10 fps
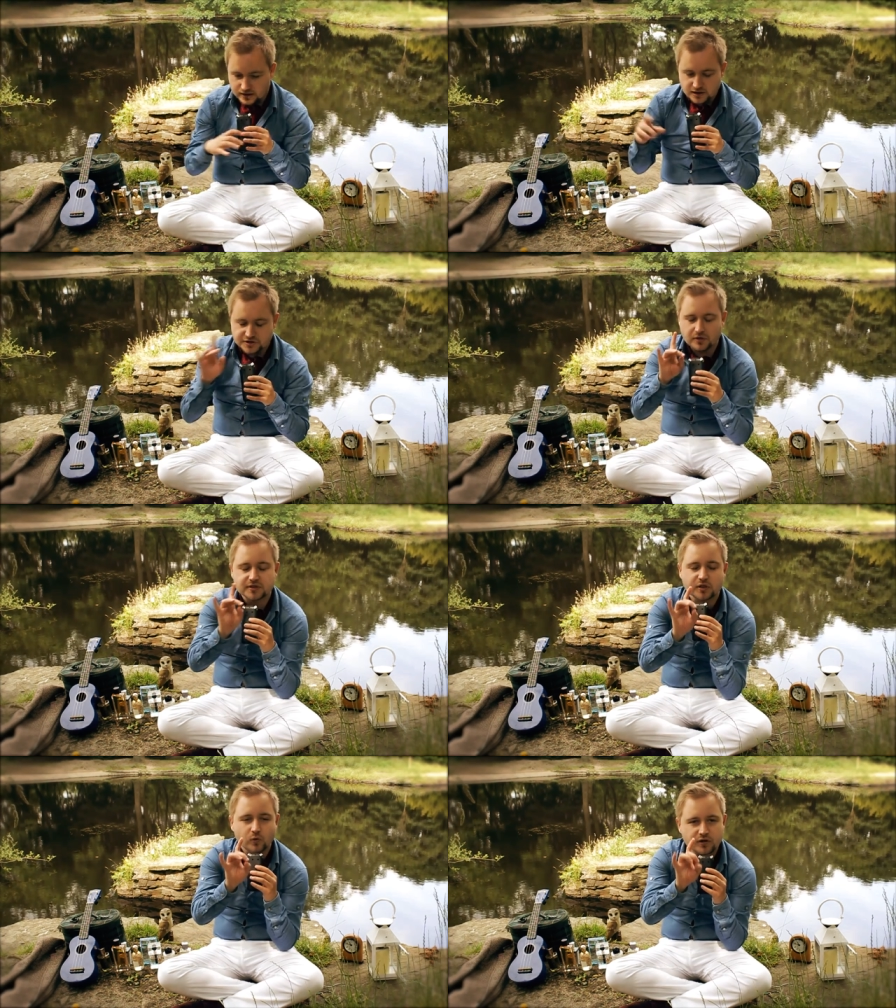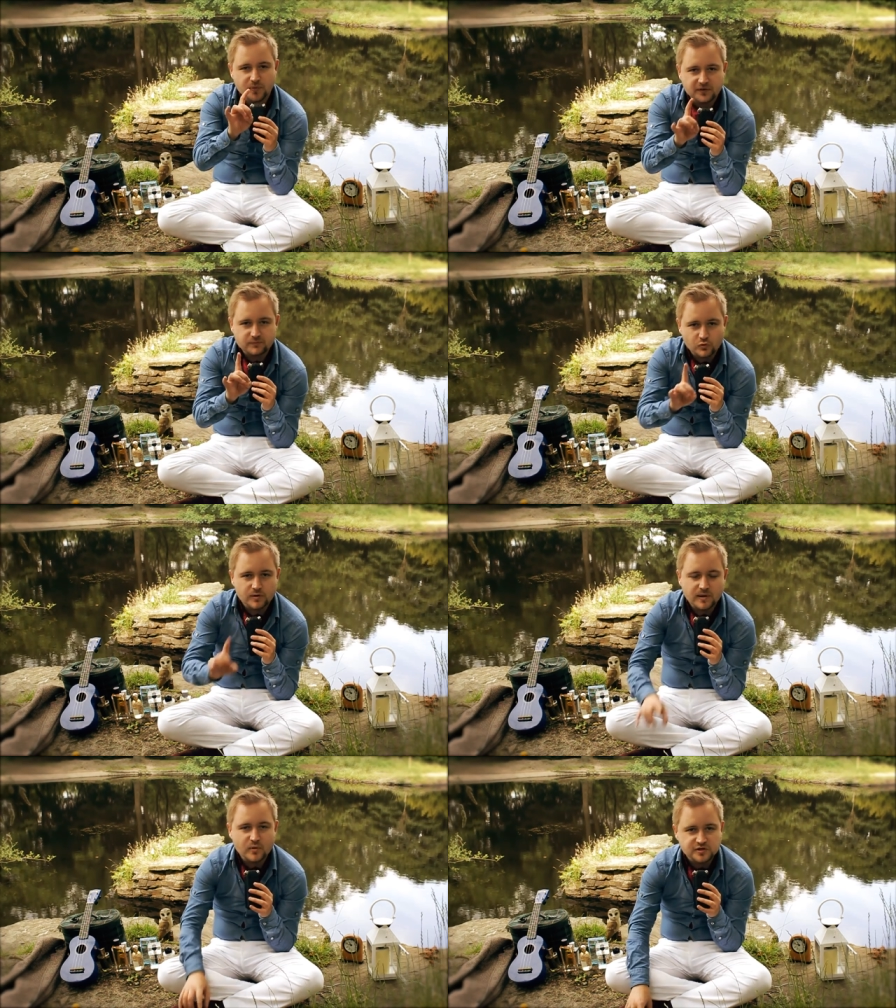so so one of my one
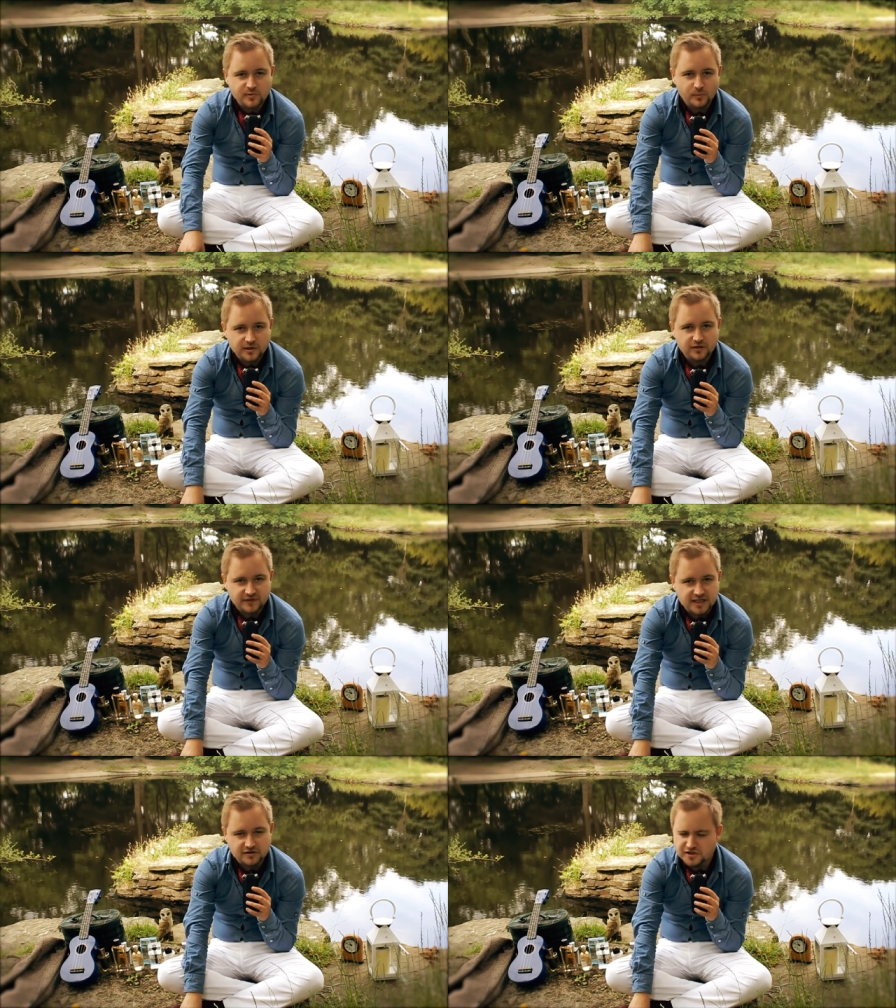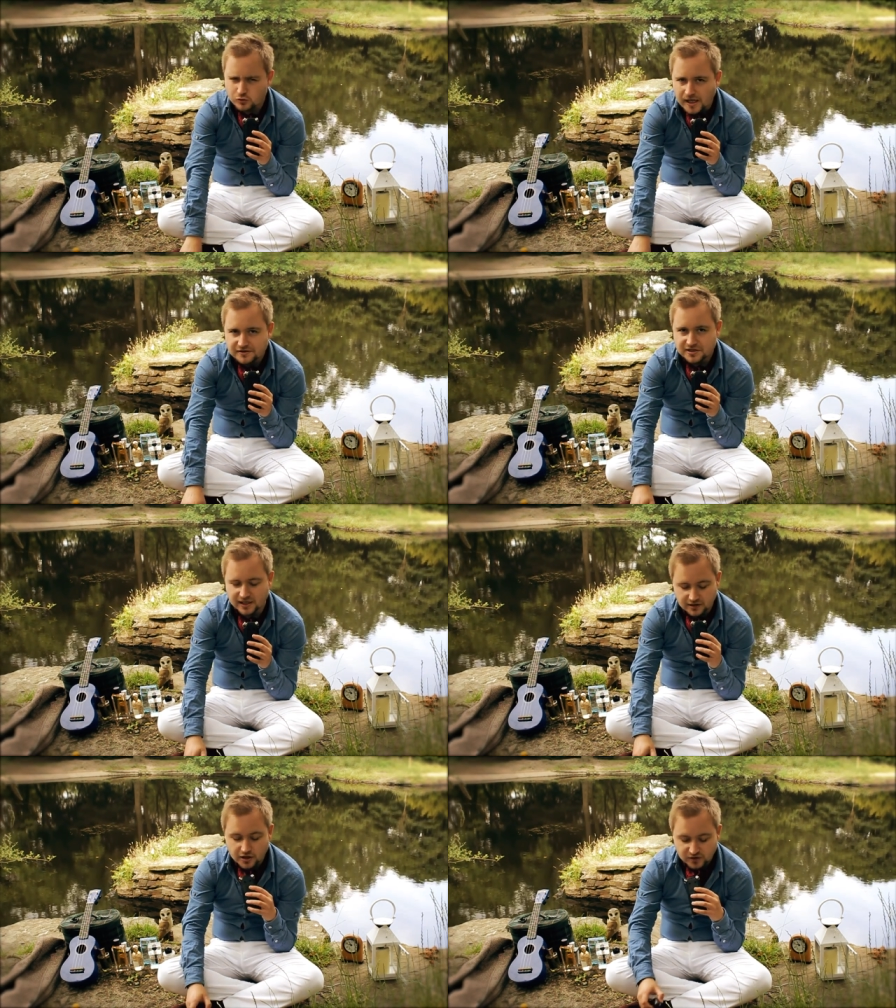of my most popular videos,
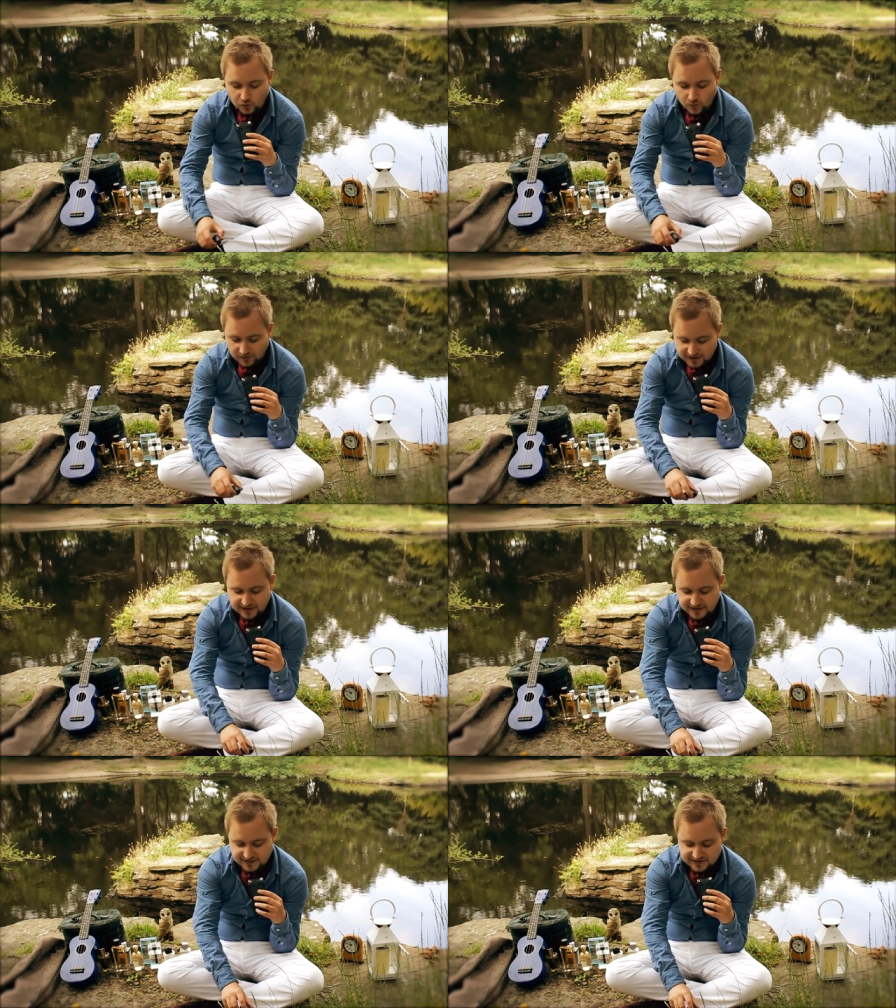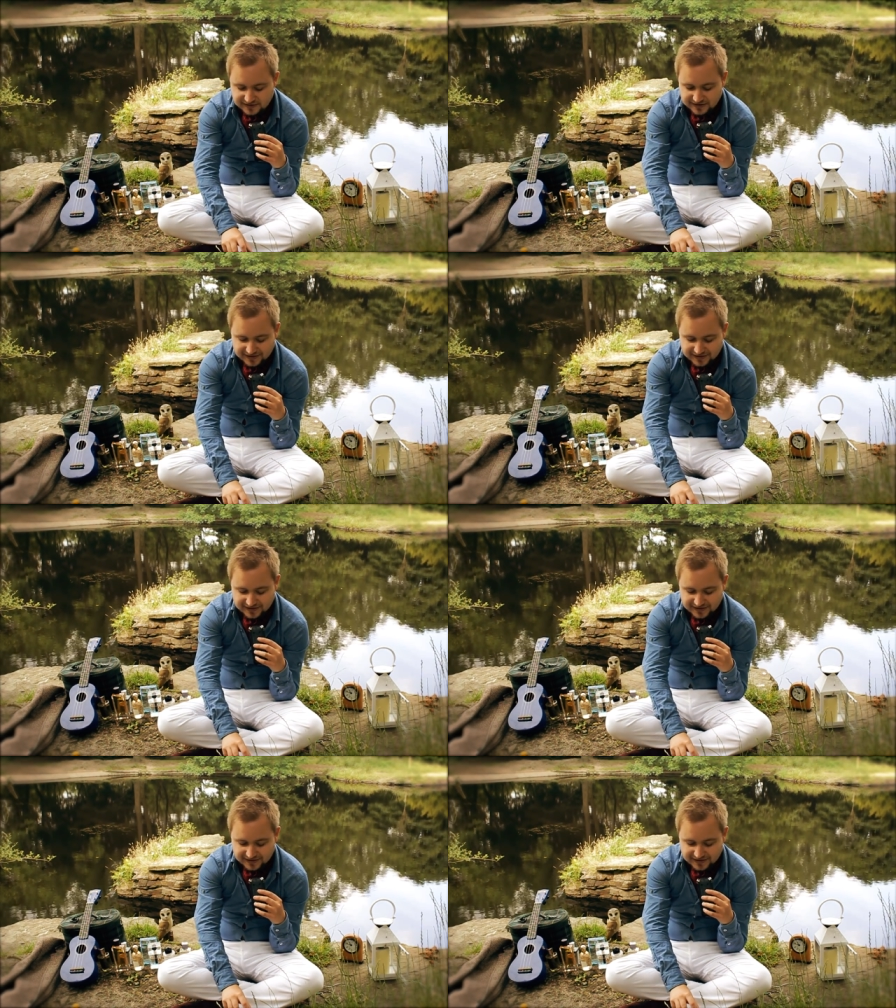strangely, I don't know why it is.